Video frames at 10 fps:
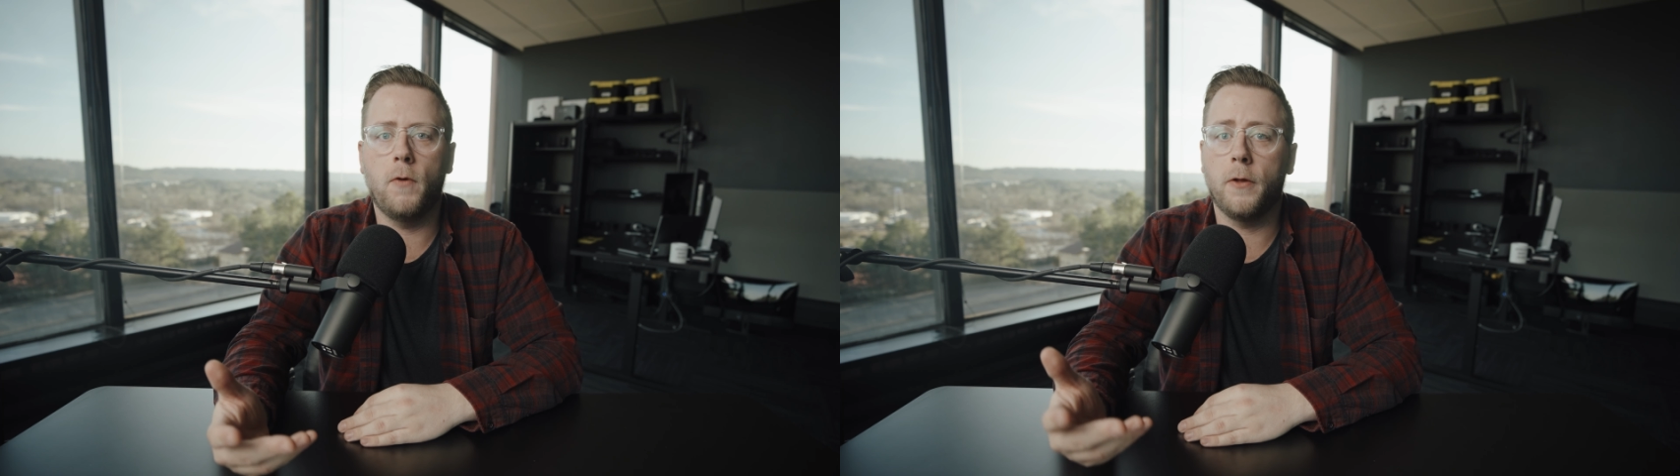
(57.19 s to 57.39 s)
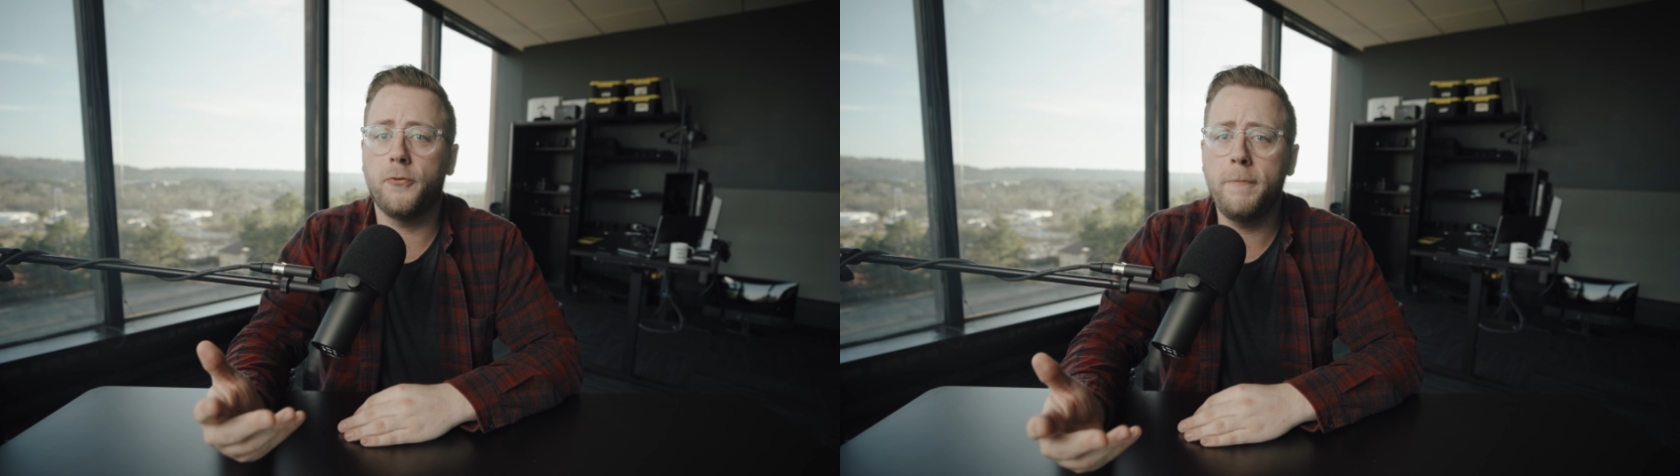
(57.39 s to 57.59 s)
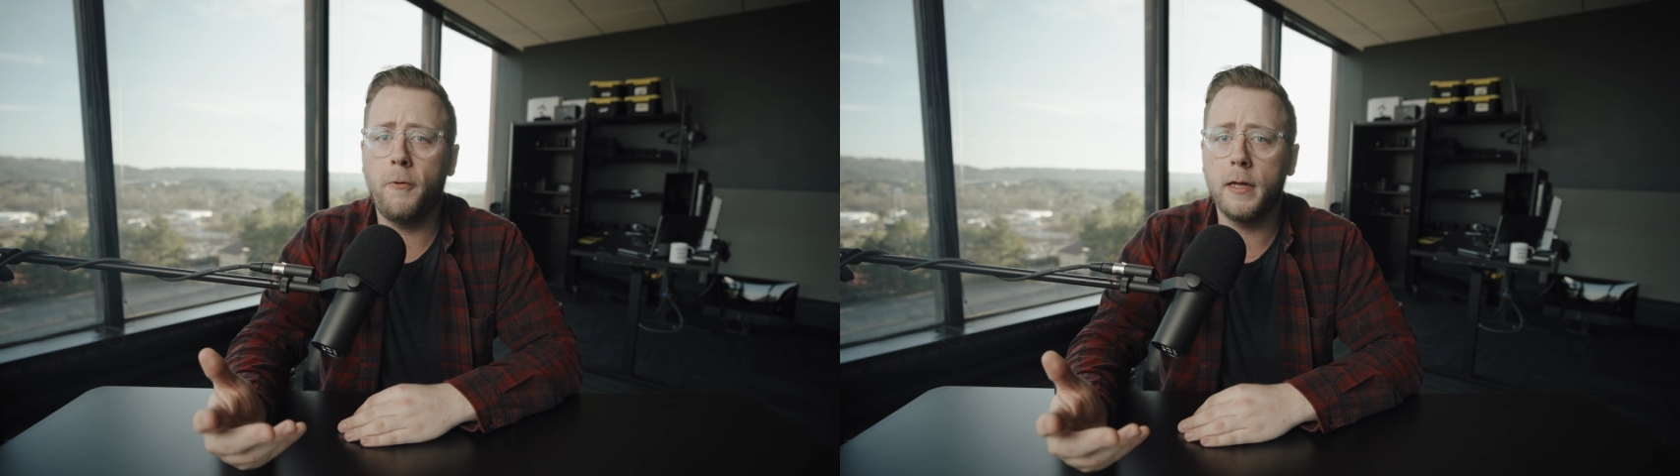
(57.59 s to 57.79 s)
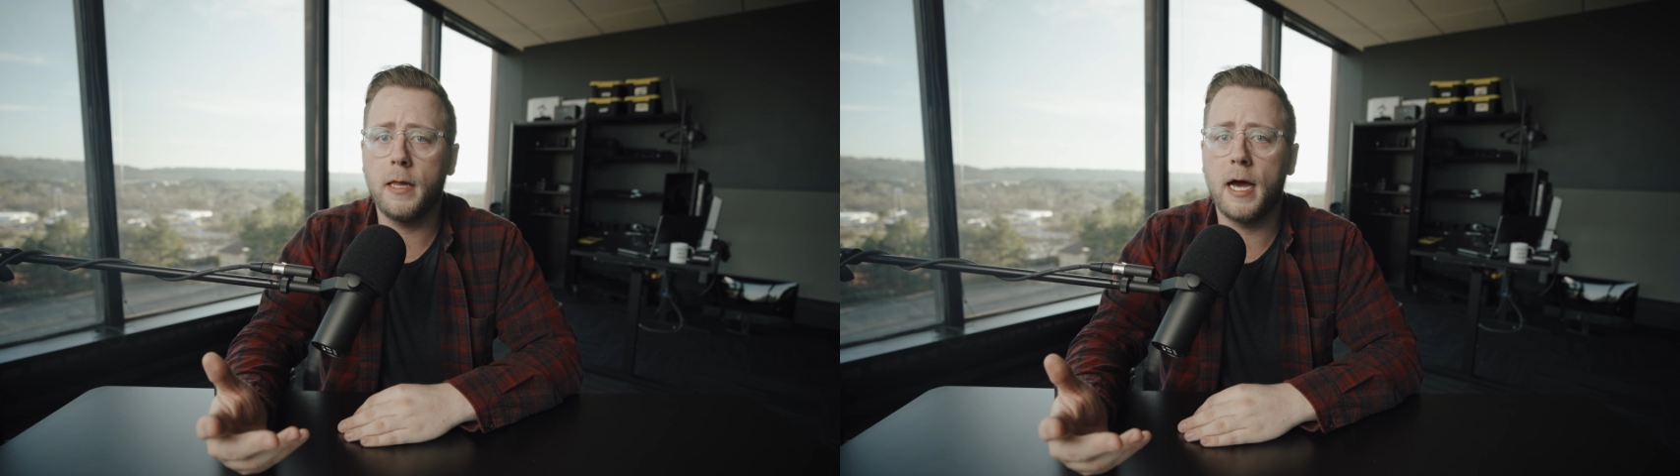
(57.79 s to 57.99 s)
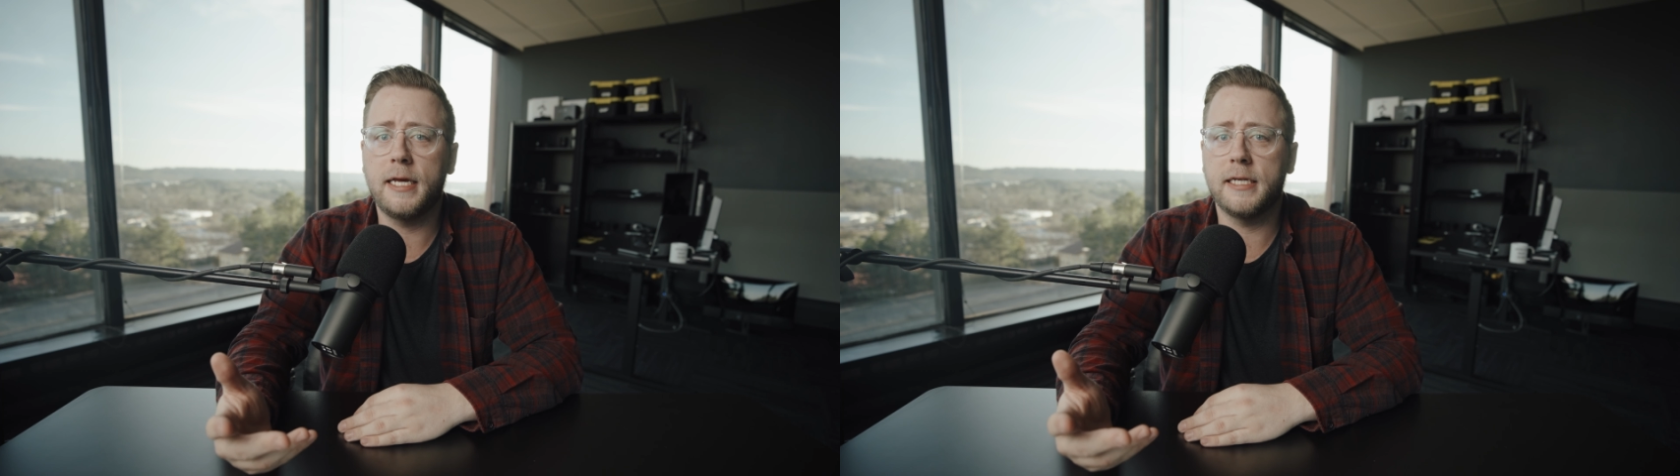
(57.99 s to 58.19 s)
Well, three-point
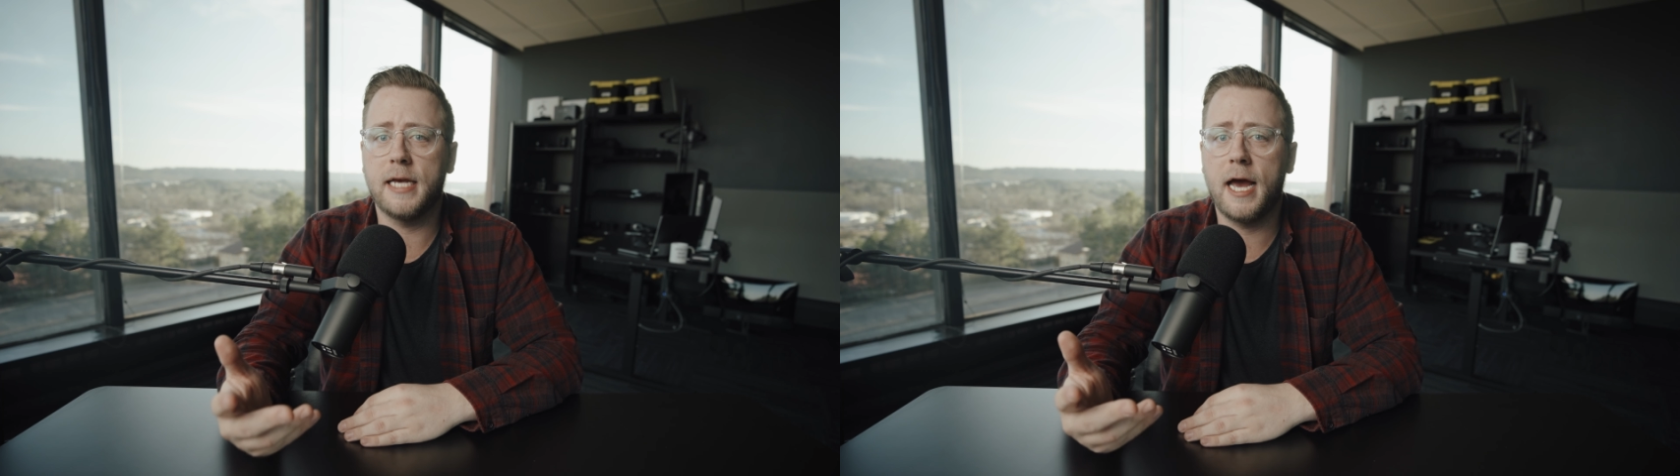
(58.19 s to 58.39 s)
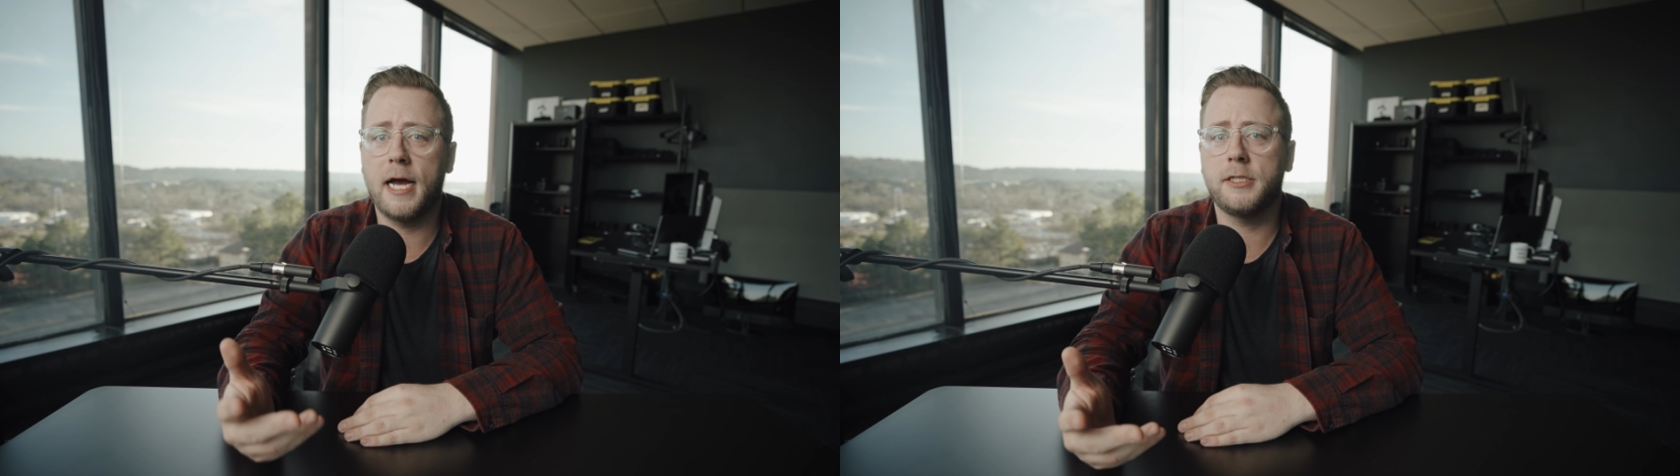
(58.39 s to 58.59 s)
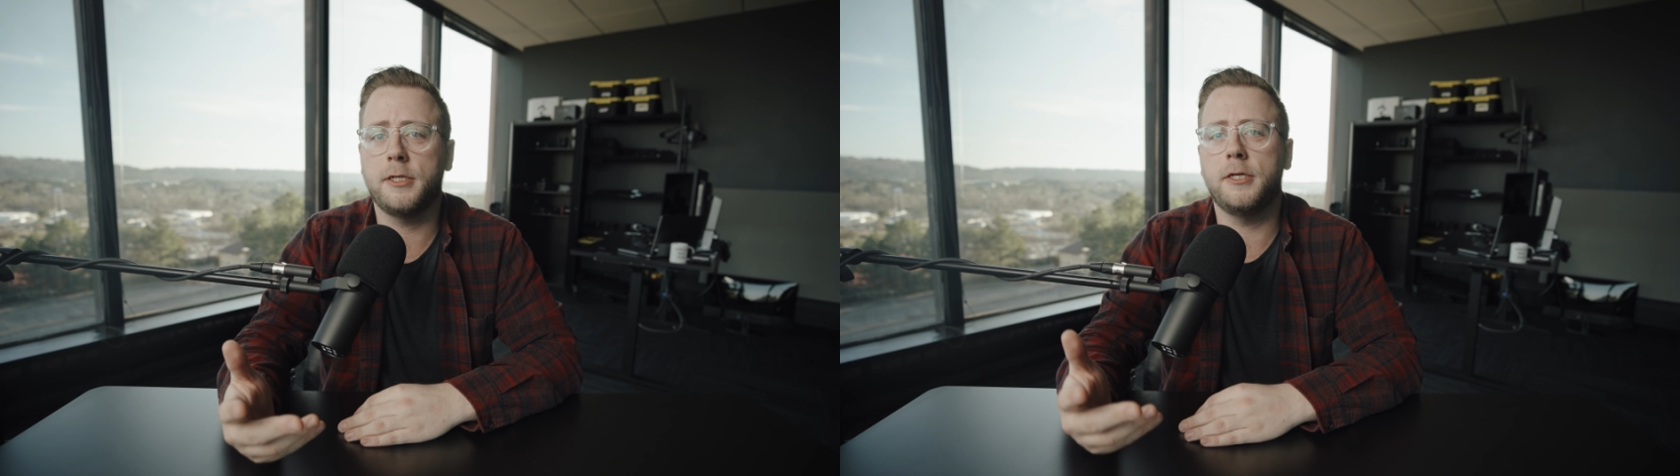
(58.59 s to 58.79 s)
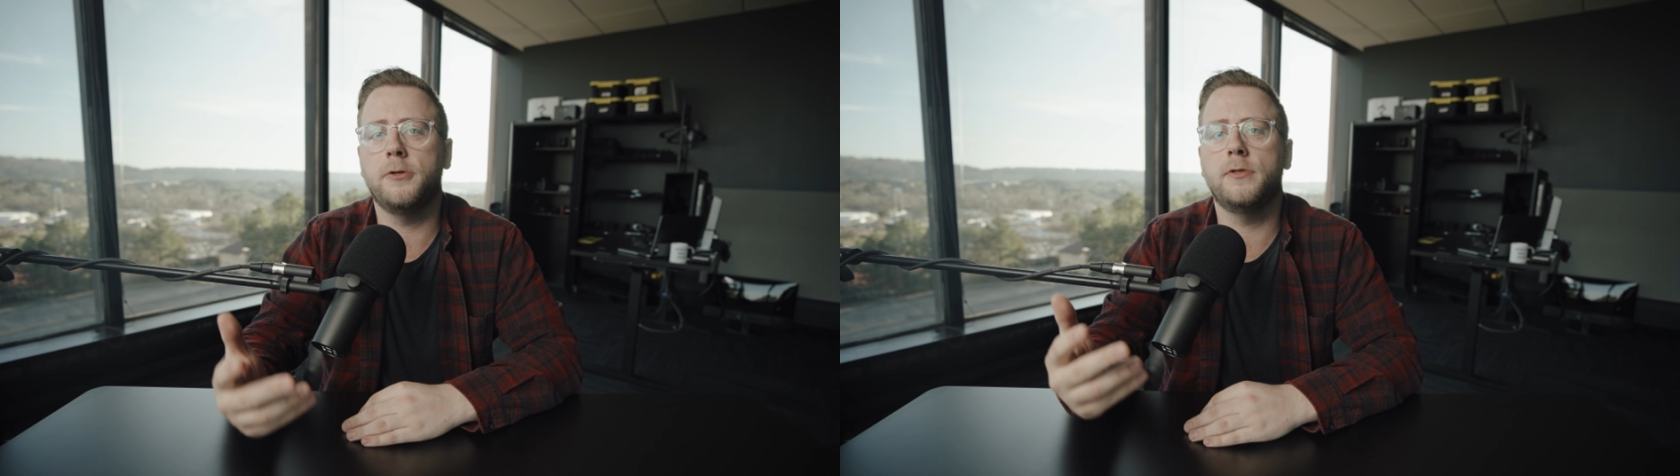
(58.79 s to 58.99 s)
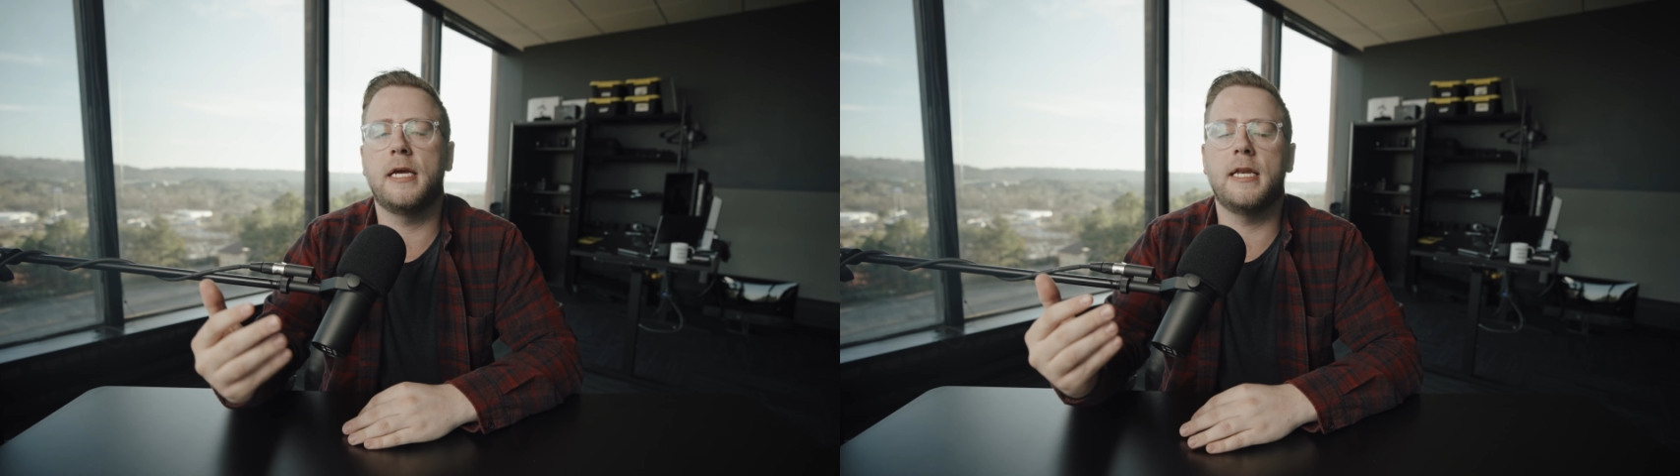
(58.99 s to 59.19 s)
lighting is actually
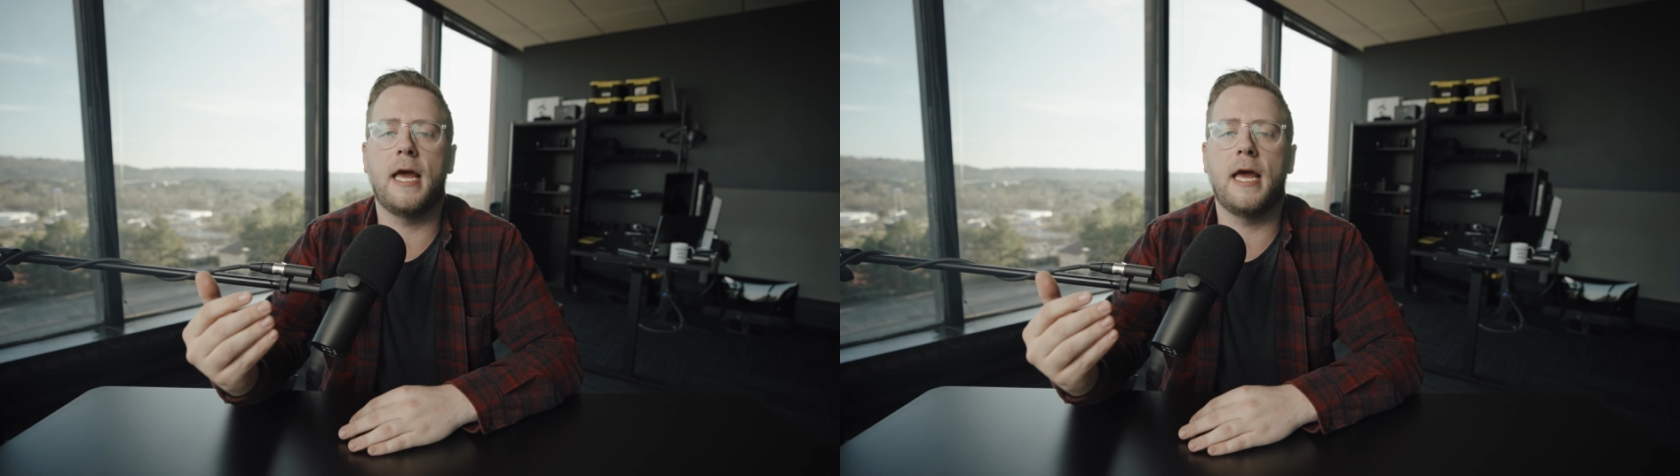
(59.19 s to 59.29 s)
used in